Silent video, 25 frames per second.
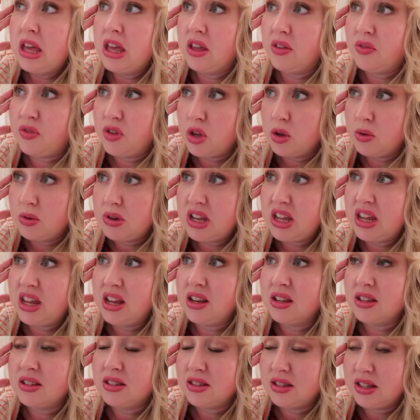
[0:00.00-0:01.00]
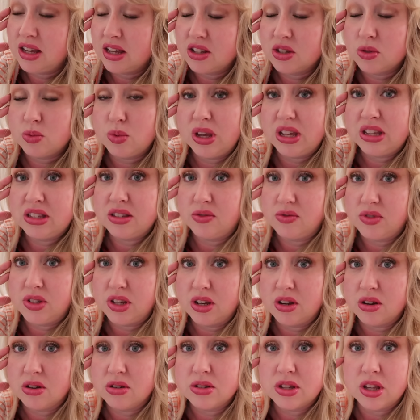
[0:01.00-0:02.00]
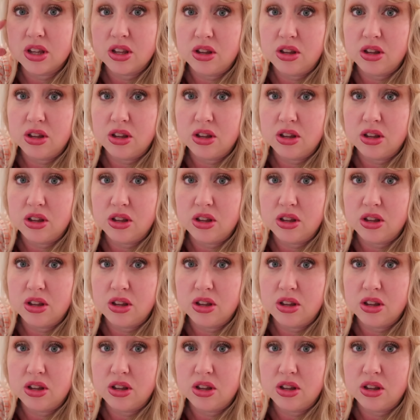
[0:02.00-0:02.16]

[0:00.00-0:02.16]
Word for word: If you need six weeks of dinners